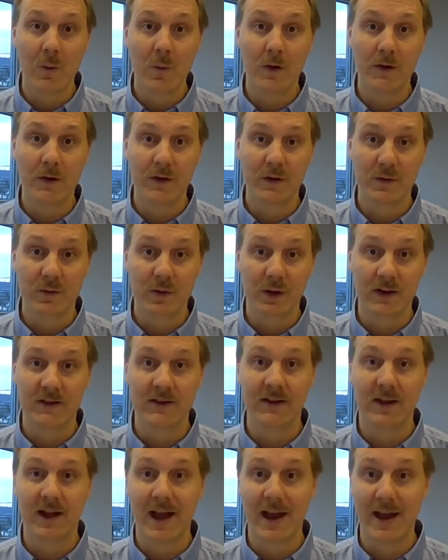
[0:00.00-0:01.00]
want to
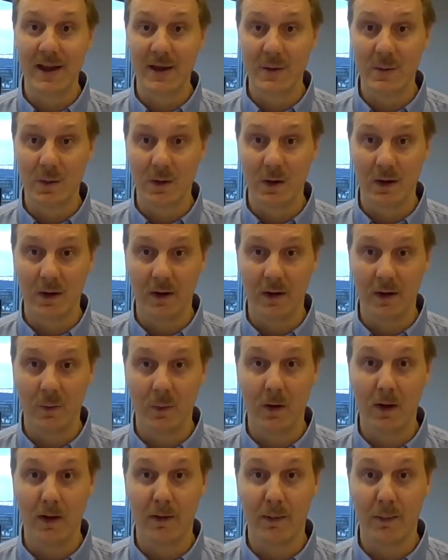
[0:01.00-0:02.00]
trust anyone
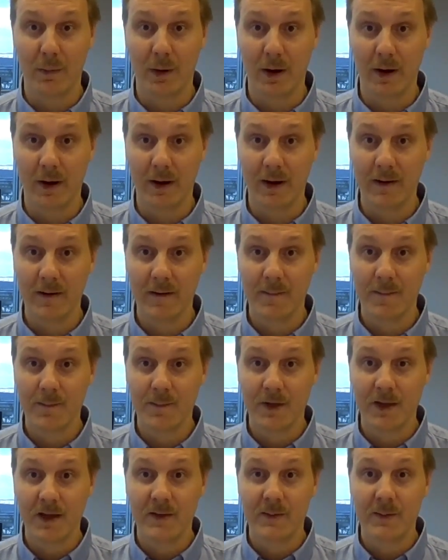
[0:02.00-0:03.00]
with money
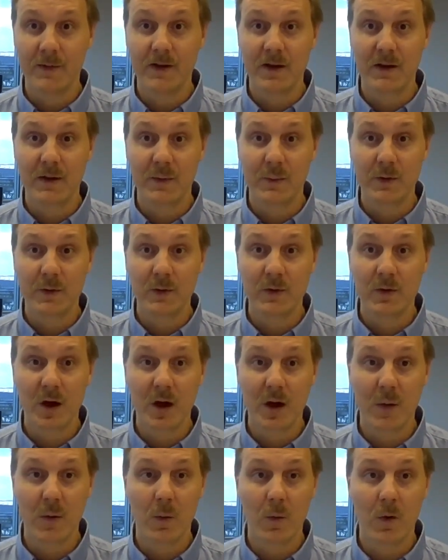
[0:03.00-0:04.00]
is because we do
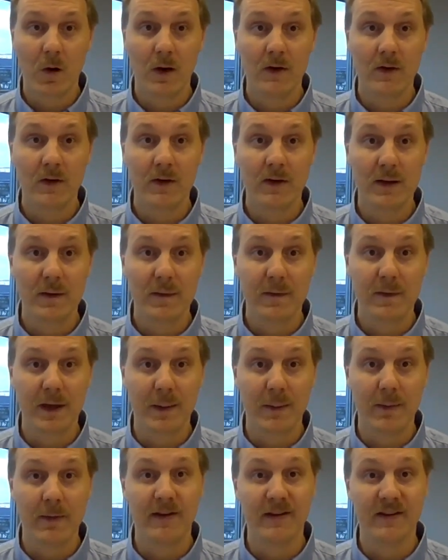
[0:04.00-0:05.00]
not want to give
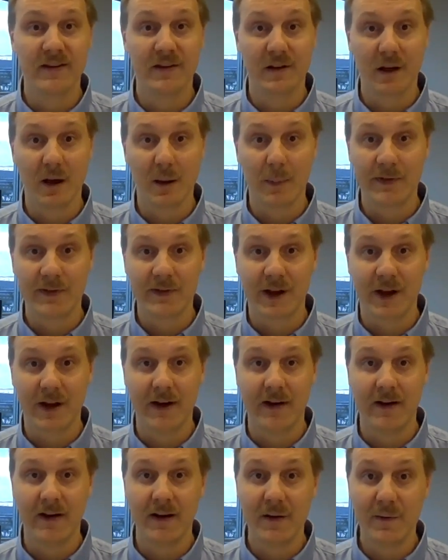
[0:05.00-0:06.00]
them this
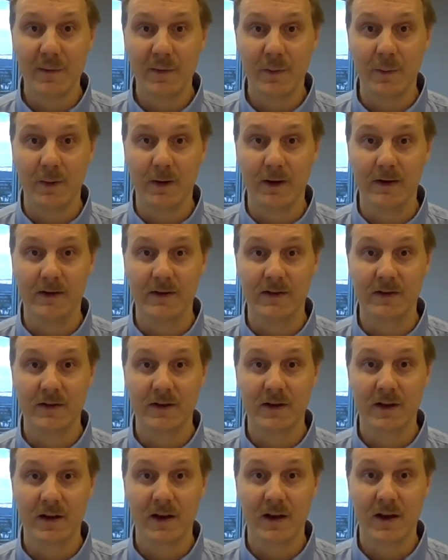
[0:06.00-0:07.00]
lopsided influence.
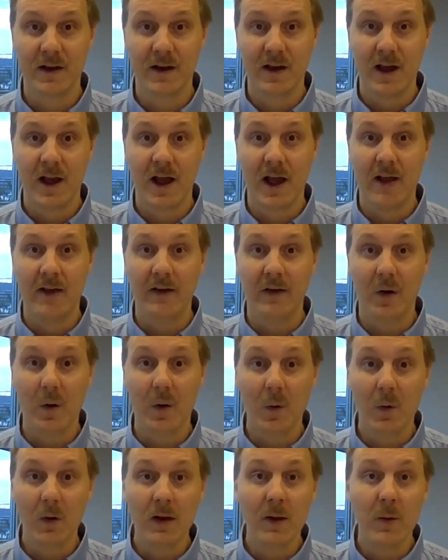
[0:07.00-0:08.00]
And
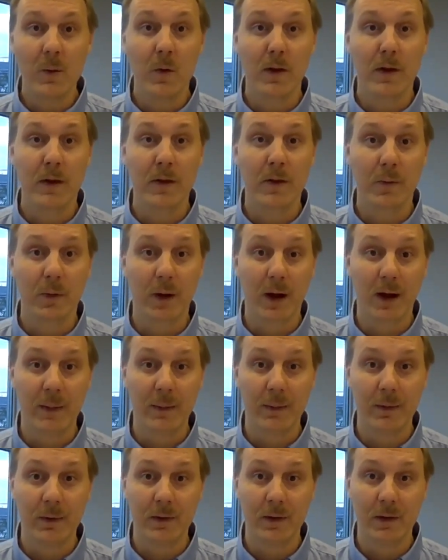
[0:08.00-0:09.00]
only with
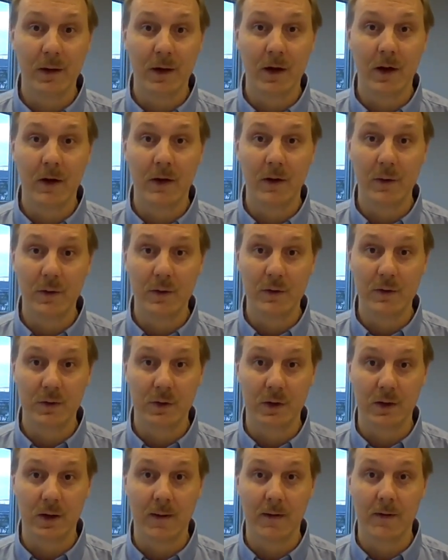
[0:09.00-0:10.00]
credibly
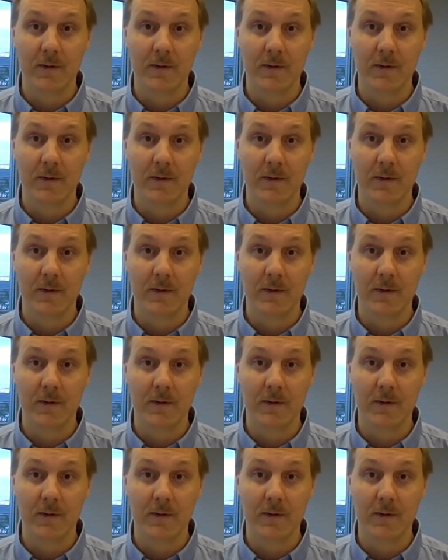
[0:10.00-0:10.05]
neutral